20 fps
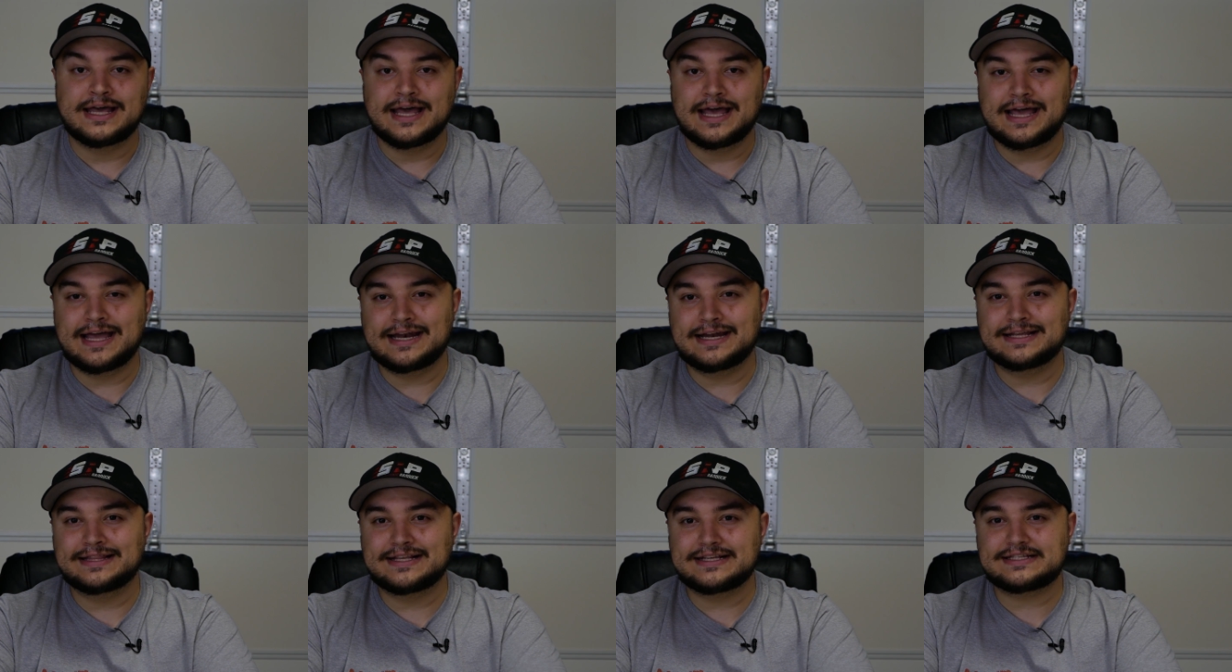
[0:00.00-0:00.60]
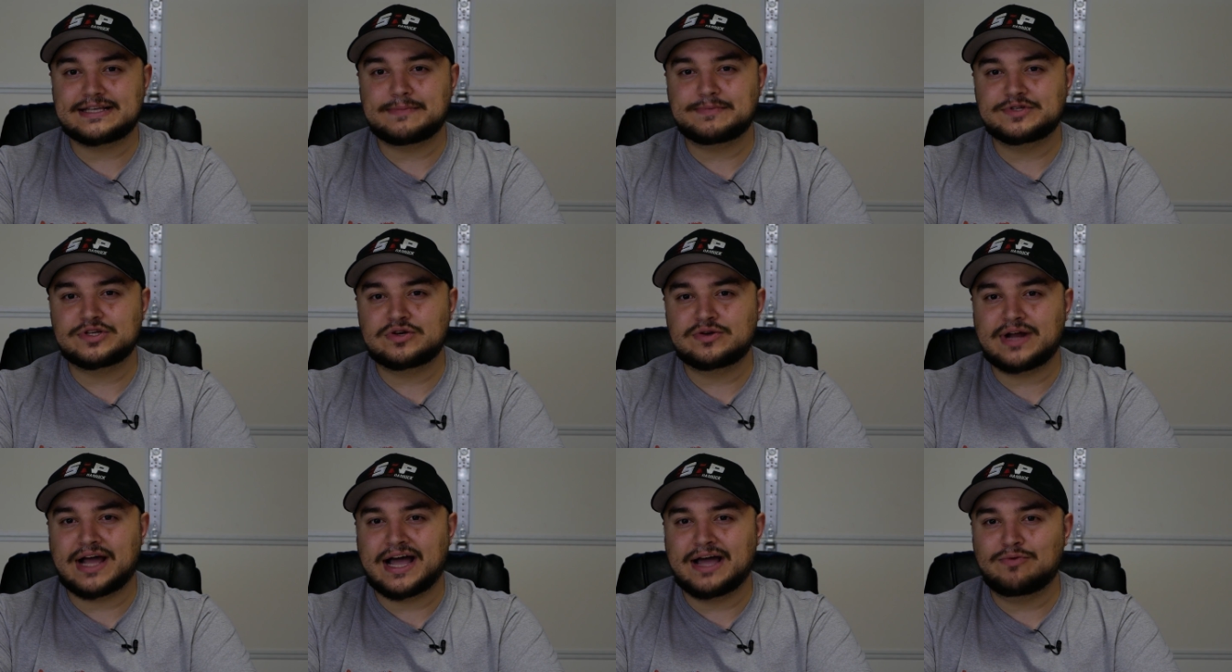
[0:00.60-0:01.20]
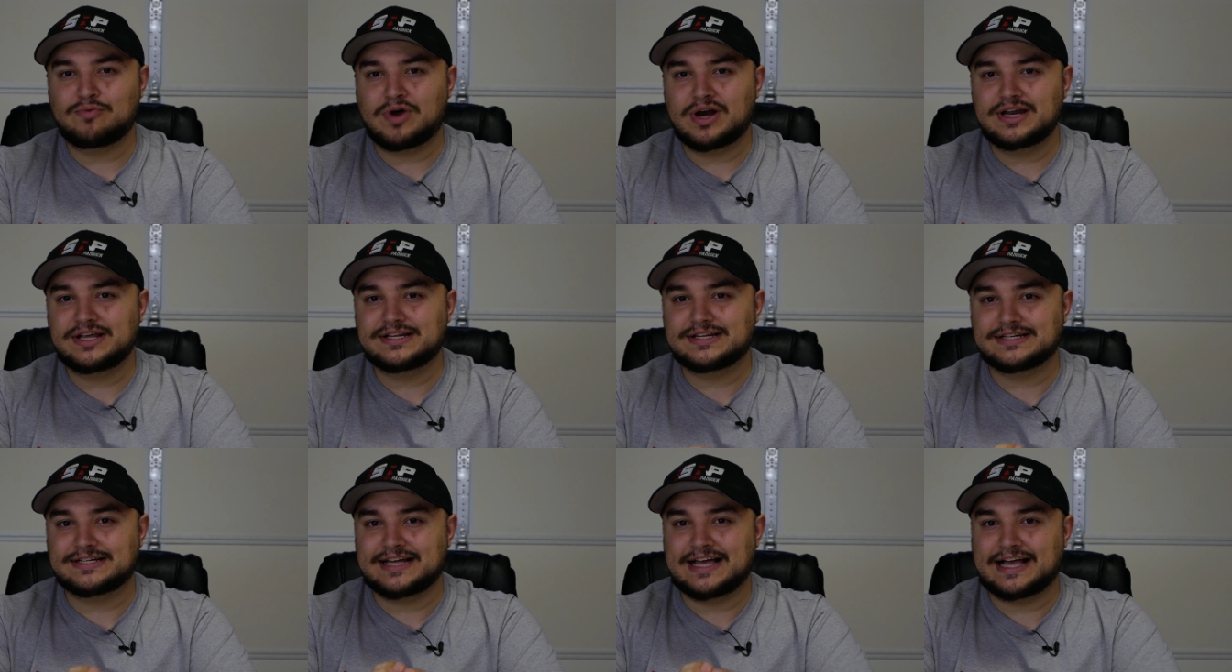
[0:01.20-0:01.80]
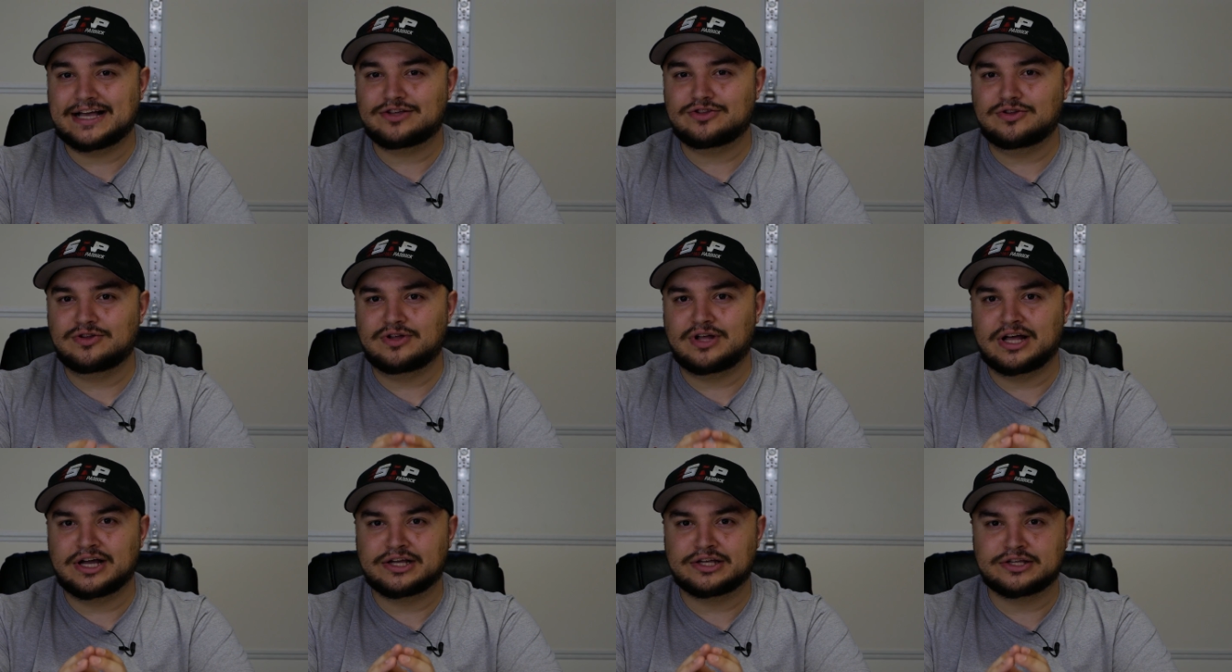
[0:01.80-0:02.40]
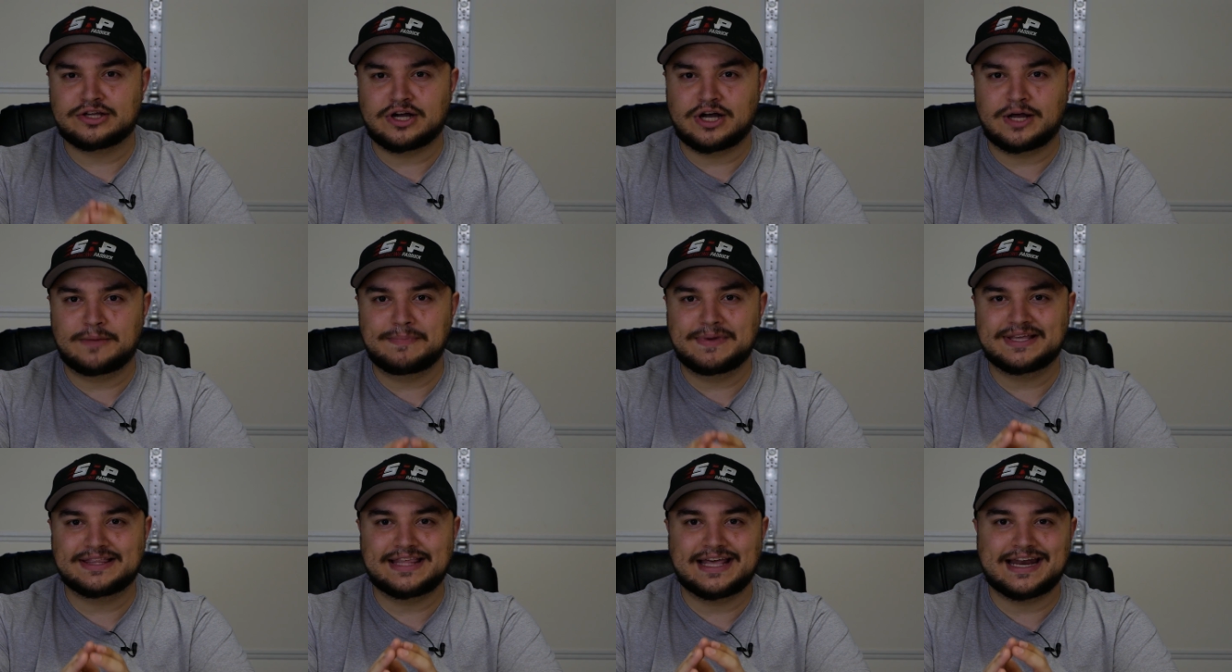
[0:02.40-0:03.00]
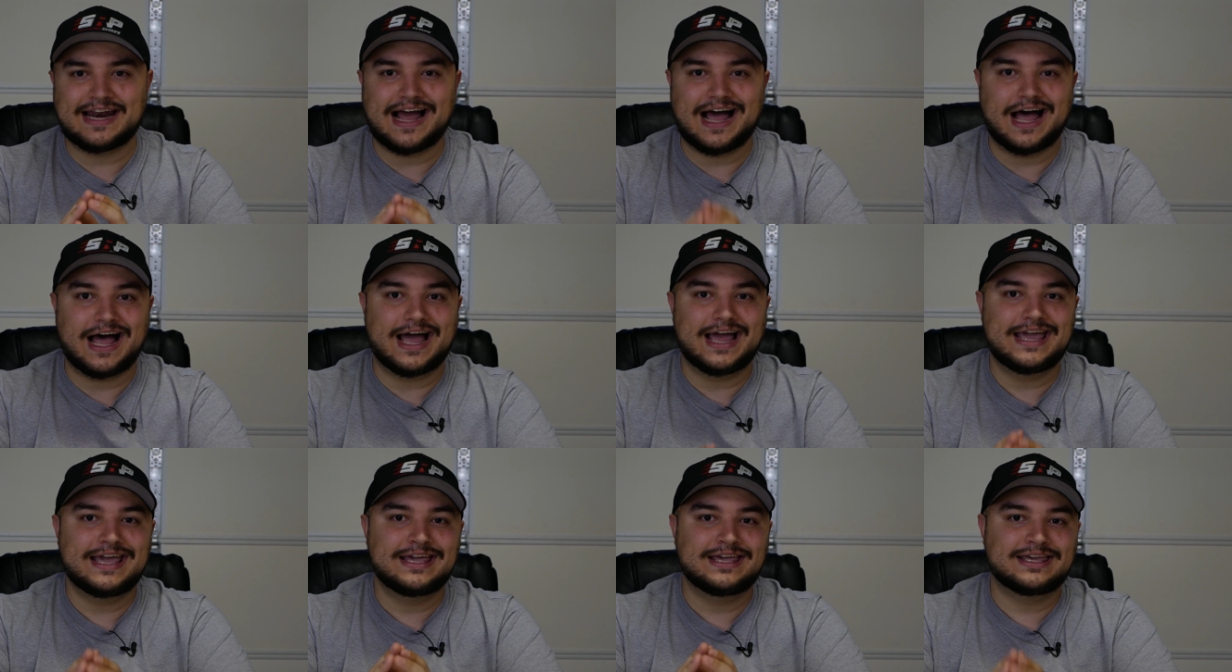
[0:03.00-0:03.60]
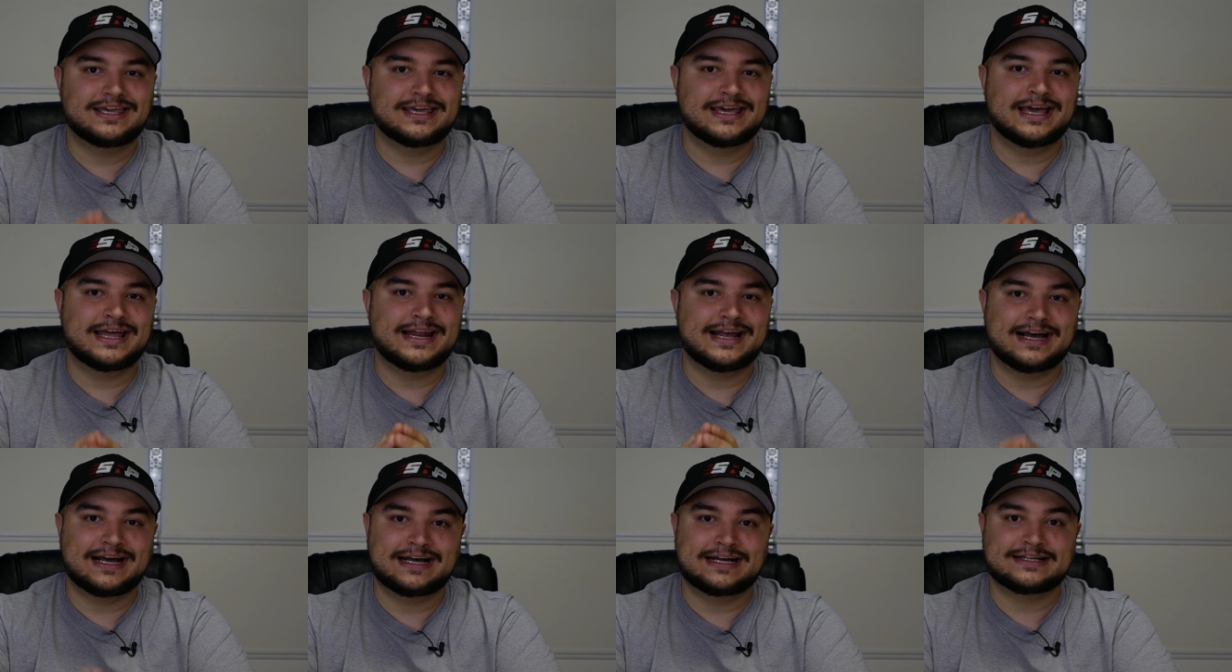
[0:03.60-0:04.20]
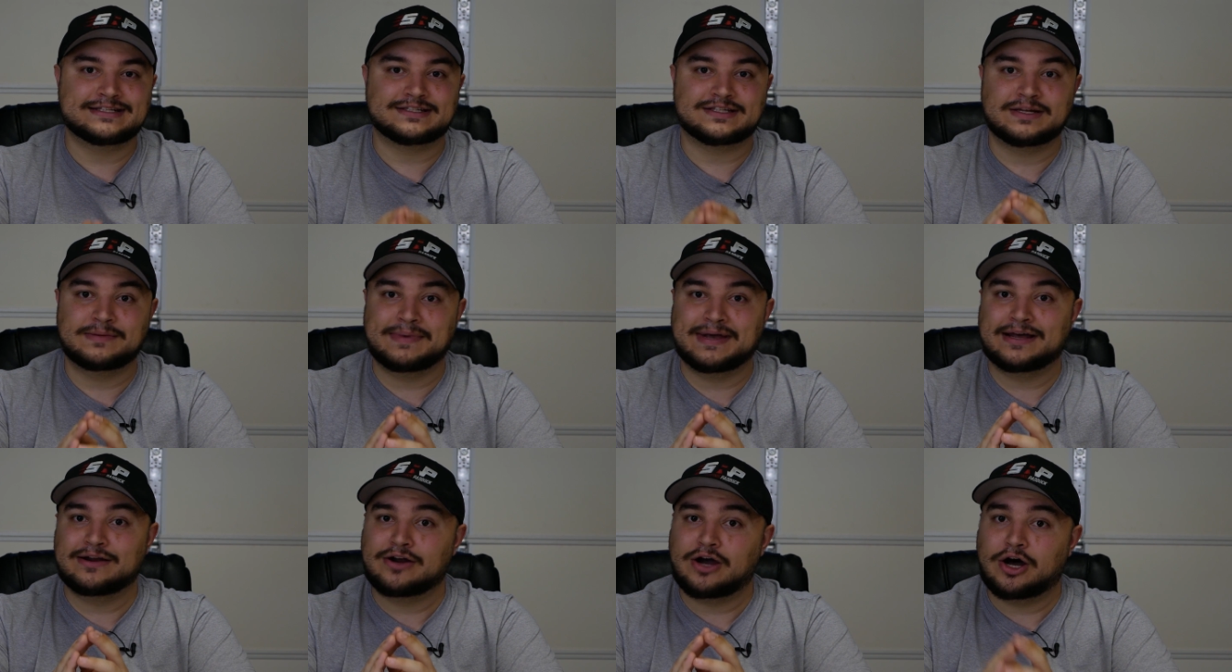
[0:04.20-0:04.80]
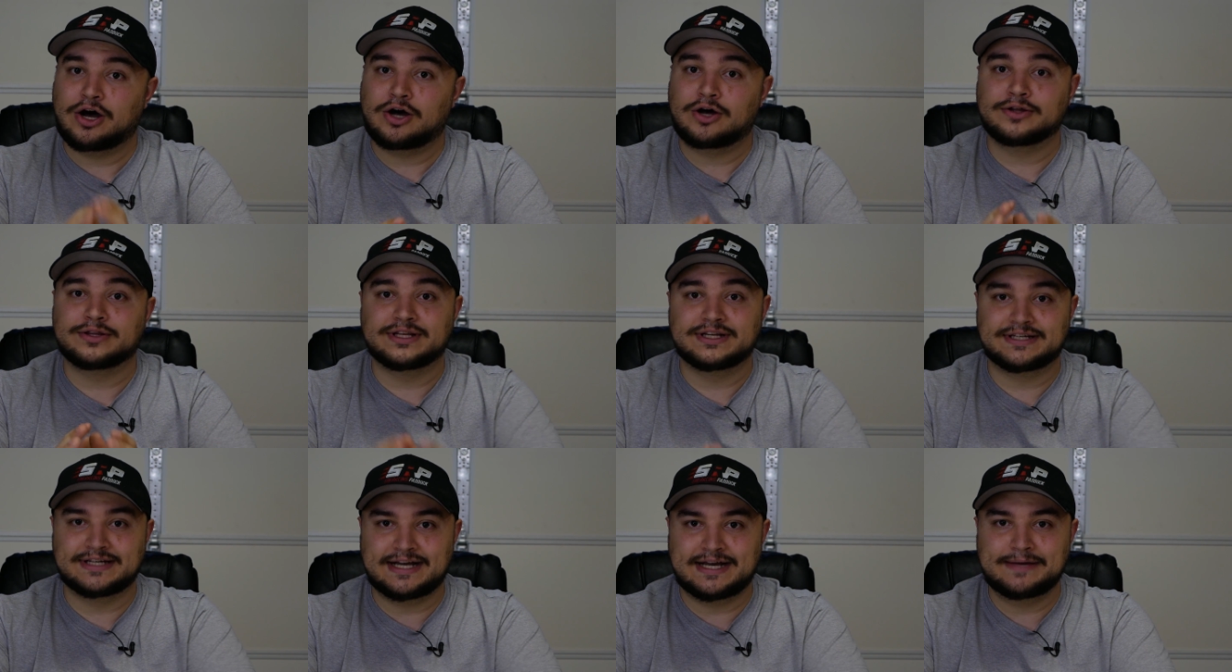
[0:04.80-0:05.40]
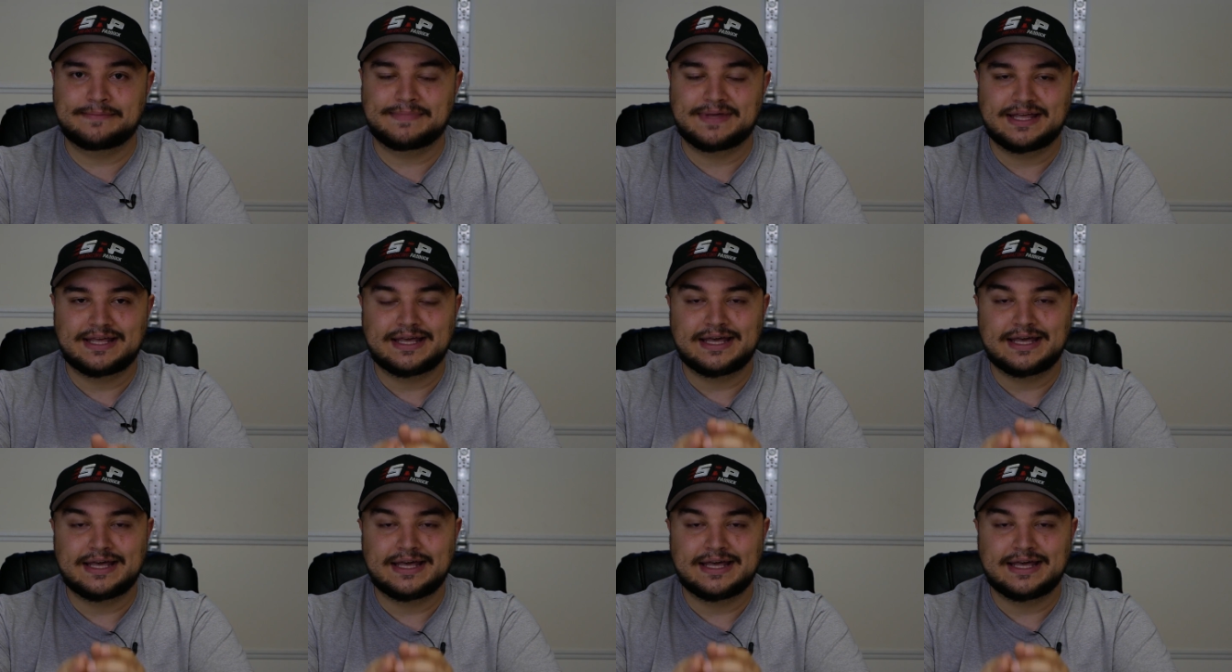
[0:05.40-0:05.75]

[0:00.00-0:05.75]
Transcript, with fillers: And in this episode, I wanted to tackle a topic that I get asked about all the time,